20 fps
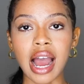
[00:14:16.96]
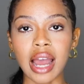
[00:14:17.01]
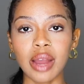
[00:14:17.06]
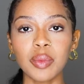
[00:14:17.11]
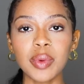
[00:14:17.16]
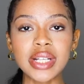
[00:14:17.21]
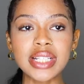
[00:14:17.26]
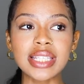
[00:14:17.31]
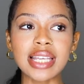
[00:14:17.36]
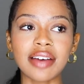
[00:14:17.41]

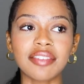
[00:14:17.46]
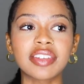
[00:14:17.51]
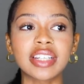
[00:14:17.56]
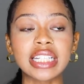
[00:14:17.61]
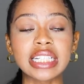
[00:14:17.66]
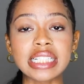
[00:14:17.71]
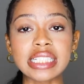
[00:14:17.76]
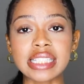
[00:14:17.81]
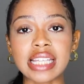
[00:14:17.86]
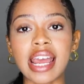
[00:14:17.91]
I would
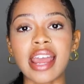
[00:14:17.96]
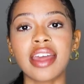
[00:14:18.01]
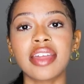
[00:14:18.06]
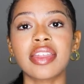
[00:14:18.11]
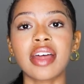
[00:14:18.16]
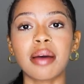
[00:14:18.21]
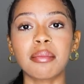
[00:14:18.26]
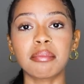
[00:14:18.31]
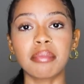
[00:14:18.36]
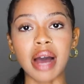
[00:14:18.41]
definitely say
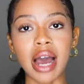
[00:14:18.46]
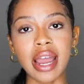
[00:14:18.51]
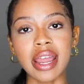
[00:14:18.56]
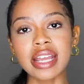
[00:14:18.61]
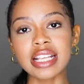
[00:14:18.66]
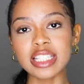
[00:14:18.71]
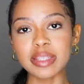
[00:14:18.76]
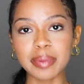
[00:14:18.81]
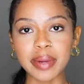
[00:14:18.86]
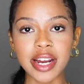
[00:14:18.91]
that my
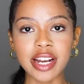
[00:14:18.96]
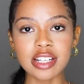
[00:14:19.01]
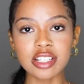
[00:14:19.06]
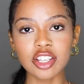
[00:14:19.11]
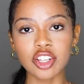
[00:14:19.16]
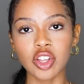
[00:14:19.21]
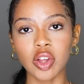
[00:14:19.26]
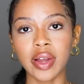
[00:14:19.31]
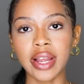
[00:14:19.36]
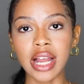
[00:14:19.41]

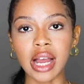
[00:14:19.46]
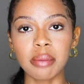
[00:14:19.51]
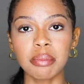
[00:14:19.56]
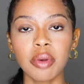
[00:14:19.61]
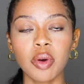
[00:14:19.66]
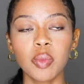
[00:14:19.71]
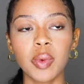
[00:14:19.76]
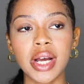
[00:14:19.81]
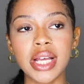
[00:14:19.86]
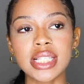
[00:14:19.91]
experience growing
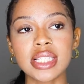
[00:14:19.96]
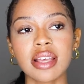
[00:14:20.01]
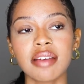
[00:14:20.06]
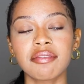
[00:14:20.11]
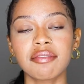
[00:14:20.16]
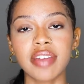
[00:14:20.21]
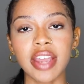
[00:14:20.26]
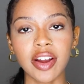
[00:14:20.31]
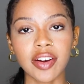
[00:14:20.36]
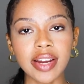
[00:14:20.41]
up was
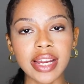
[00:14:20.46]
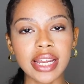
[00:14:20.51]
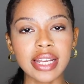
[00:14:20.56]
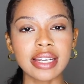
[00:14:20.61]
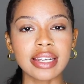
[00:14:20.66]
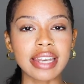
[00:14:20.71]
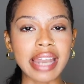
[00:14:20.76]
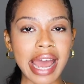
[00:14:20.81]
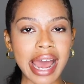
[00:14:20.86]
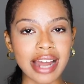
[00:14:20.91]
very
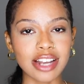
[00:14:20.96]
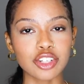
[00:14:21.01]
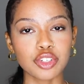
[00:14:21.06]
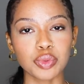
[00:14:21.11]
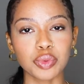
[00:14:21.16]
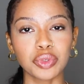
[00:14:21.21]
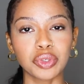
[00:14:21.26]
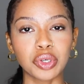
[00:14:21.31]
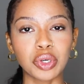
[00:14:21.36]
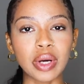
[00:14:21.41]

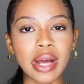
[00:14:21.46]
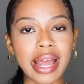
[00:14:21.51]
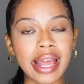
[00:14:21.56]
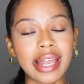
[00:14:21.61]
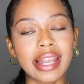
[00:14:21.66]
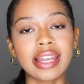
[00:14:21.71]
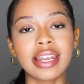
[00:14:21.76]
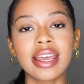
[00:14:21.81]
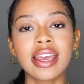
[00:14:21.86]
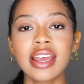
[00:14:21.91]
natural
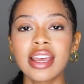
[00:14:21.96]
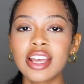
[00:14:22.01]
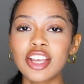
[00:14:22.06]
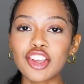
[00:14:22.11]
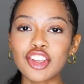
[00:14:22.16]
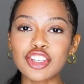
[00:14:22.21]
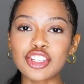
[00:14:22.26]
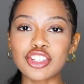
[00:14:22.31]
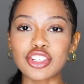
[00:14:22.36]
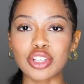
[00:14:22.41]
and
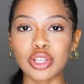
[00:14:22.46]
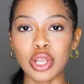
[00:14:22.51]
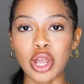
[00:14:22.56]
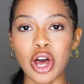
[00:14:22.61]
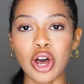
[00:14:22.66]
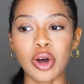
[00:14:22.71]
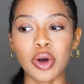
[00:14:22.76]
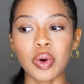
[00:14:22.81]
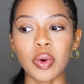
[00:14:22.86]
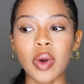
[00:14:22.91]

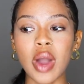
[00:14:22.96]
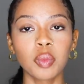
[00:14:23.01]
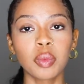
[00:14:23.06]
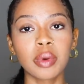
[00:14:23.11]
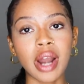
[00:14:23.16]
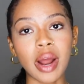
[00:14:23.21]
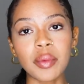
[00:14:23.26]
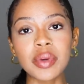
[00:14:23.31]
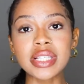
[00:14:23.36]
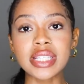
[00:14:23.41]
slow.
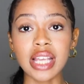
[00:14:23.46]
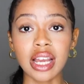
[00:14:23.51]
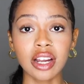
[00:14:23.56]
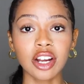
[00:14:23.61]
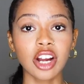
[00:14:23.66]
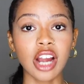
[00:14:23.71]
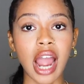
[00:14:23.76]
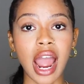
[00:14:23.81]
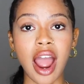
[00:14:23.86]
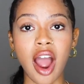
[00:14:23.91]
When I was
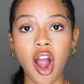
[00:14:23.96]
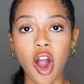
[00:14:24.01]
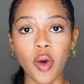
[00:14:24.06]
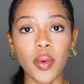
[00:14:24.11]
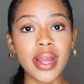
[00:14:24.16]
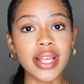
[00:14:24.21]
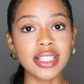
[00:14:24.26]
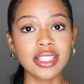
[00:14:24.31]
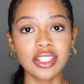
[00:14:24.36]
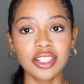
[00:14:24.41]
younger, I
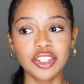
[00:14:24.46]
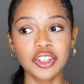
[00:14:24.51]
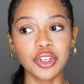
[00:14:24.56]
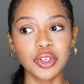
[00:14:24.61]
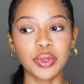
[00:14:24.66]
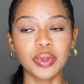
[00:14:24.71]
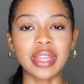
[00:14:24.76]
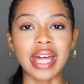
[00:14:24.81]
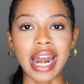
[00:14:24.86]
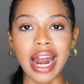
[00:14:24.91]
always
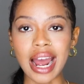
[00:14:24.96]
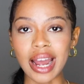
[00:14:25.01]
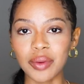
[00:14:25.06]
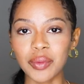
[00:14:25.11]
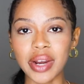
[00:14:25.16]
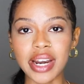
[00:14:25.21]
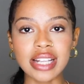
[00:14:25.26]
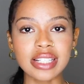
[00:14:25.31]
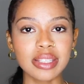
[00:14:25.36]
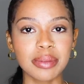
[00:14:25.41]
knew that I
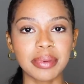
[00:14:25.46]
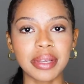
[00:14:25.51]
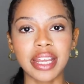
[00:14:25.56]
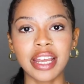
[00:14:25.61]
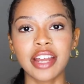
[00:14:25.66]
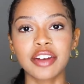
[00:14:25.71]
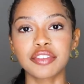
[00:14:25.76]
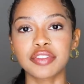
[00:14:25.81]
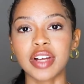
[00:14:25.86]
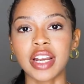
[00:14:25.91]
wanted to
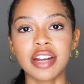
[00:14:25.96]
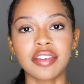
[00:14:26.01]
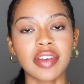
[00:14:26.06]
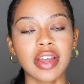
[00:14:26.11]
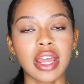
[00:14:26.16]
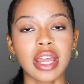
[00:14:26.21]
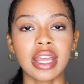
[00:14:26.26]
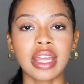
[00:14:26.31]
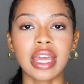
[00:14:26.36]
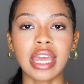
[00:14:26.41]
be in front of
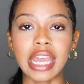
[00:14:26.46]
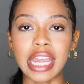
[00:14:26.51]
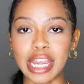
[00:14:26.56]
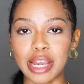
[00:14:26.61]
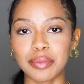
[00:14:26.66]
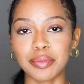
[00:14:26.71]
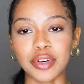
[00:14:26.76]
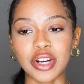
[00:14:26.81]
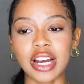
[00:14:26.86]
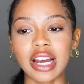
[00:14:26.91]
a
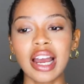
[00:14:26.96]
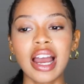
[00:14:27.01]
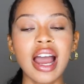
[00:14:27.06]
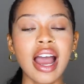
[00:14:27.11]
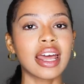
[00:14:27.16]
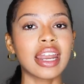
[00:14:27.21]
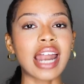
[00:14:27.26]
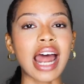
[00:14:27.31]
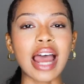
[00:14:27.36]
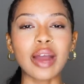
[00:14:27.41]
camera
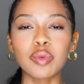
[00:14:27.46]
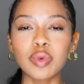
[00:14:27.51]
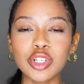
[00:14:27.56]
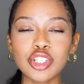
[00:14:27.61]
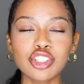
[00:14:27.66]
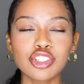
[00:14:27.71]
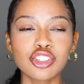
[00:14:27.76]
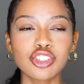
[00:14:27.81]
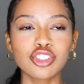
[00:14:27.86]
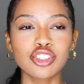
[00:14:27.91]
and I
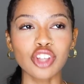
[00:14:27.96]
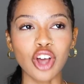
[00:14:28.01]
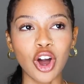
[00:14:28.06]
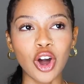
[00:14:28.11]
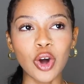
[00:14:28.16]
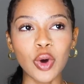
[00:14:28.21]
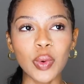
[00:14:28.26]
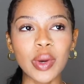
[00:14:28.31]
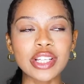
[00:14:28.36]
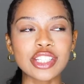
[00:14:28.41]
was
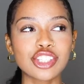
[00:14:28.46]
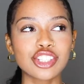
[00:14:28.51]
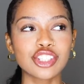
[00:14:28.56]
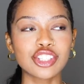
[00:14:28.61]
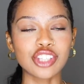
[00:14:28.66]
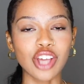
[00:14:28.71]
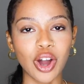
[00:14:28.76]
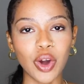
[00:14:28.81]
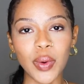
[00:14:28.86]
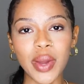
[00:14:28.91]
so,
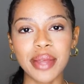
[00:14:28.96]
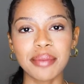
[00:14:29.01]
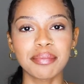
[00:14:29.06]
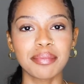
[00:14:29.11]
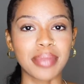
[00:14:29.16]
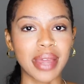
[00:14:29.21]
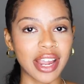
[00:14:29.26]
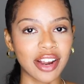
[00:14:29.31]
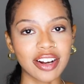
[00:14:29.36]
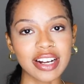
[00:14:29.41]
so
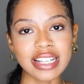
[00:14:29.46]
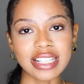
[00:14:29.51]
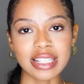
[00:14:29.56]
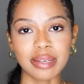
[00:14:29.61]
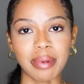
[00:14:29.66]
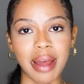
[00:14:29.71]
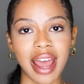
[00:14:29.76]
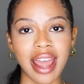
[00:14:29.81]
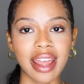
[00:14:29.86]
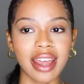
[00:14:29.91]

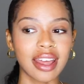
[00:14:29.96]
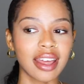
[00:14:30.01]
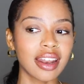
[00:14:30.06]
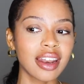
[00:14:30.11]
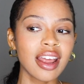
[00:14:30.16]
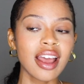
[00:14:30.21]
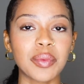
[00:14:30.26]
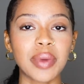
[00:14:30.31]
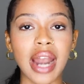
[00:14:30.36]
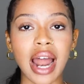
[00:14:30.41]
embarrassed by
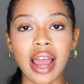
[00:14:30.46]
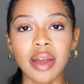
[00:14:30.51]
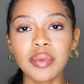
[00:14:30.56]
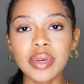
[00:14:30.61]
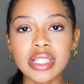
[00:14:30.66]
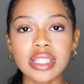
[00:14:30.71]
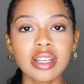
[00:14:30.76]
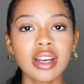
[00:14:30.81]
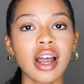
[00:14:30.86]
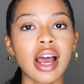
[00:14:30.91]
it. When I
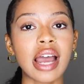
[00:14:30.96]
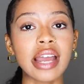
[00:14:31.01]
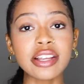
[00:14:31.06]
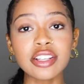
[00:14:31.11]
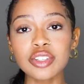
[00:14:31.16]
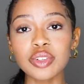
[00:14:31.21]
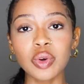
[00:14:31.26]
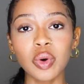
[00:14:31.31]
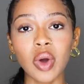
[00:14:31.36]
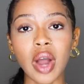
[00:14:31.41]
was in high
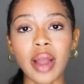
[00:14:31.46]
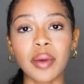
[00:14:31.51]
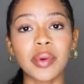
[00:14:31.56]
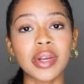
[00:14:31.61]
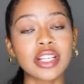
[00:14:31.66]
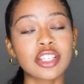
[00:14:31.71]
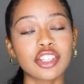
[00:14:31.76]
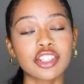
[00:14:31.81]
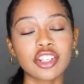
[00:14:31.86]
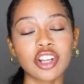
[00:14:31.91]
school, I
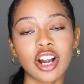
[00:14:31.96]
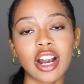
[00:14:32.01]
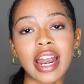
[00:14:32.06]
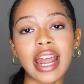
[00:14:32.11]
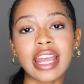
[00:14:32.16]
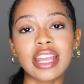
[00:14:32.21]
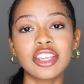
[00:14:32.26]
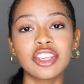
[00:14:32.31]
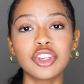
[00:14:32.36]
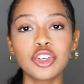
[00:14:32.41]
wanted to start
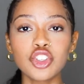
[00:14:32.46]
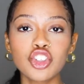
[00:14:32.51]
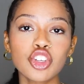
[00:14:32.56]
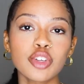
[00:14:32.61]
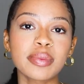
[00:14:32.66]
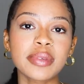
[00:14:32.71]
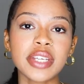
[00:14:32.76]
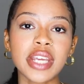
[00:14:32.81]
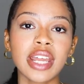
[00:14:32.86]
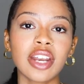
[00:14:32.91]
a
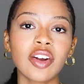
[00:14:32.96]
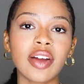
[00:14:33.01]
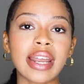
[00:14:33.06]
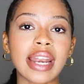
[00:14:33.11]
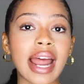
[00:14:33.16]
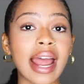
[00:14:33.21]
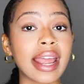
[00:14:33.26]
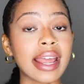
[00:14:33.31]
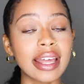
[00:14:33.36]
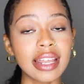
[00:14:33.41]
YouTube channel
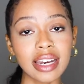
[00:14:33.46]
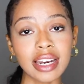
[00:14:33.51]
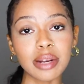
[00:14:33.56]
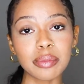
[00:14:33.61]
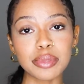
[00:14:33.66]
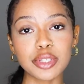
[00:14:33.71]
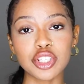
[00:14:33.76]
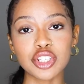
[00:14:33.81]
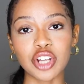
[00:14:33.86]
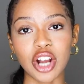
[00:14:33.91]
and I ended
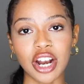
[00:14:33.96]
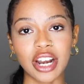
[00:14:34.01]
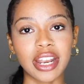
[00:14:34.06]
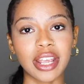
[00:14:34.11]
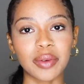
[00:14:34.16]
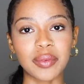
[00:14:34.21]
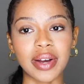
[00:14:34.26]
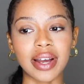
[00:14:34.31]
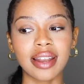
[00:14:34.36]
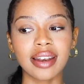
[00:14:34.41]
up
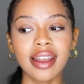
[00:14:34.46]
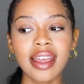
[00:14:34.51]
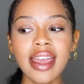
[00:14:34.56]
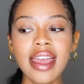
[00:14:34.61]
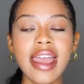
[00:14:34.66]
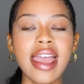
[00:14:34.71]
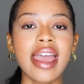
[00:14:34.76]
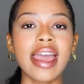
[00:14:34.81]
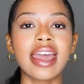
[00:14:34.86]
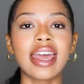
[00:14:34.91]
starting one
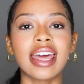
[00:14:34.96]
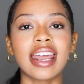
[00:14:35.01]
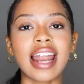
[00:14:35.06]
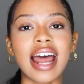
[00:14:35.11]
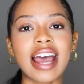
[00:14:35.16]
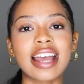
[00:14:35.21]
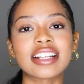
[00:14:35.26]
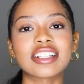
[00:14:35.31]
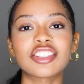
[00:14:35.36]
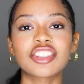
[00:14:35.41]
and
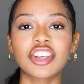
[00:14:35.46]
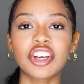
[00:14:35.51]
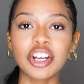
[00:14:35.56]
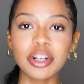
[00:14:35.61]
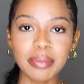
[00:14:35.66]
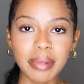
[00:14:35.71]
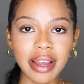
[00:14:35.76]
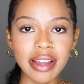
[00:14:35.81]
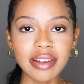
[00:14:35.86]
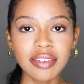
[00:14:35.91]
I
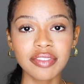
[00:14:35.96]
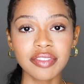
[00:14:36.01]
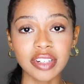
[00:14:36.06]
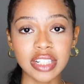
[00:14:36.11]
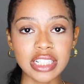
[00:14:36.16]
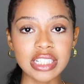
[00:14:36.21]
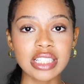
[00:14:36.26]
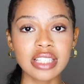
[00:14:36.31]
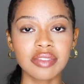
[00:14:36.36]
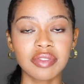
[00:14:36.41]
took my
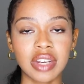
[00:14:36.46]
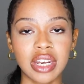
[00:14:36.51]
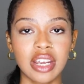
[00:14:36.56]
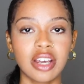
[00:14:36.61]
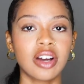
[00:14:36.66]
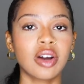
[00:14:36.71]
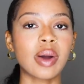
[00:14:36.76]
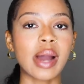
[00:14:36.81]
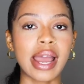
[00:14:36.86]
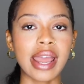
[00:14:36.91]
first
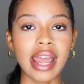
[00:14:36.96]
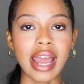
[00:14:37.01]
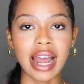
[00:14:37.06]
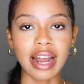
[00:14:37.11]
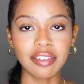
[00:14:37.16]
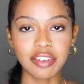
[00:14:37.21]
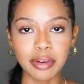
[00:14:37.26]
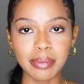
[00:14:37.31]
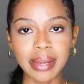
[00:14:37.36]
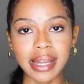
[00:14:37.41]
video I
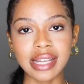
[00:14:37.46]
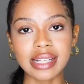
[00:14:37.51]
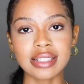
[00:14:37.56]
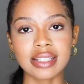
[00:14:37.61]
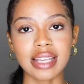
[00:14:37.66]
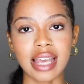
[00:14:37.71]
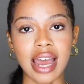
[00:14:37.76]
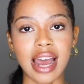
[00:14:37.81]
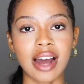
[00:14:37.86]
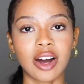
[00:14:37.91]
ever made
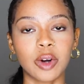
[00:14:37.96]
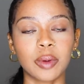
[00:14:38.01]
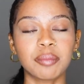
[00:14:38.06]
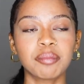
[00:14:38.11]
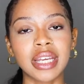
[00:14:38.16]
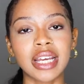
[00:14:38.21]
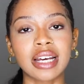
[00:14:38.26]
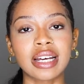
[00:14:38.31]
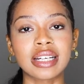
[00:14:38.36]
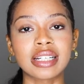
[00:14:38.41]
down
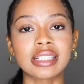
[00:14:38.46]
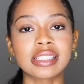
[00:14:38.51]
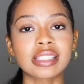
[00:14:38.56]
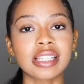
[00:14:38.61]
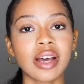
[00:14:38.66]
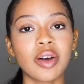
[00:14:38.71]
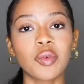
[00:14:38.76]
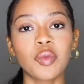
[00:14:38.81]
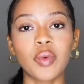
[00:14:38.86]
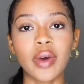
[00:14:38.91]
because
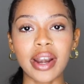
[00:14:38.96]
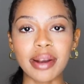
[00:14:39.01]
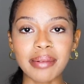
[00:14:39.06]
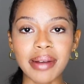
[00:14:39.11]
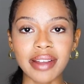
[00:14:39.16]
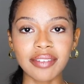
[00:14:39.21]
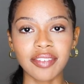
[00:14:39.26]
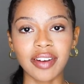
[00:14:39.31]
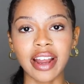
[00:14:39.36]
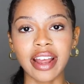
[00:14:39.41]
one of
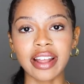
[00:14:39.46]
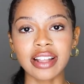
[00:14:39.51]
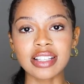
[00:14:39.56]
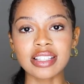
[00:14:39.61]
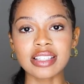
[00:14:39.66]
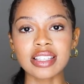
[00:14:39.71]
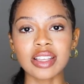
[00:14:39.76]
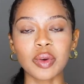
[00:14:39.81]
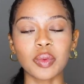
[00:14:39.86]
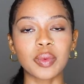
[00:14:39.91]
my
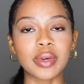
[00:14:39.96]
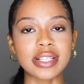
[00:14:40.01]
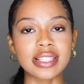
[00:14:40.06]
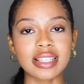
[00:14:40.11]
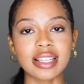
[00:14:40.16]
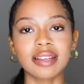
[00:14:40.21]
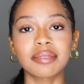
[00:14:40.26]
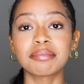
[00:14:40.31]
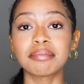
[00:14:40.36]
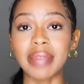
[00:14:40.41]
friends
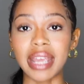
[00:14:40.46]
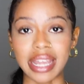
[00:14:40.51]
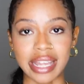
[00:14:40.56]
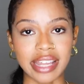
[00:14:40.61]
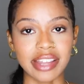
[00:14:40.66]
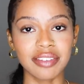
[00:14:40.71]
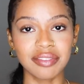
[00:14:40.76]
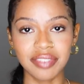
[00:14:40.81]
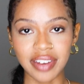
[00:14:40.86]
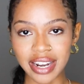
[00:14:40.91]
was
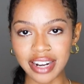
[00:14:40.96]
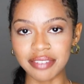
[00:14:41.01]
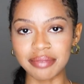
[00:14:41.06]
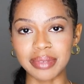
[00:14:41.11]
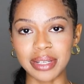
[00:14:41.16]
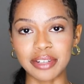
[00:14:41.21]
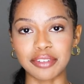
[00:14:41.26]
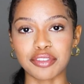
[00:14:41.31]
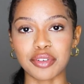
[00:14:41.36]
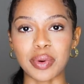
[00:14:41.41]
making fun of
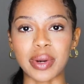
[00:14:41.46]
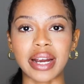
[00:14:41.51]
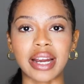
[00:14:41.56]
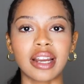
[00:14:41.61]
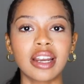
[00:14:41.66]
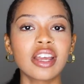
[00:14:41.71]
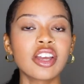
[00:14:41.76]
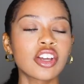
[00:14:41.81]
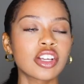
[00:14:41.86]
me for it.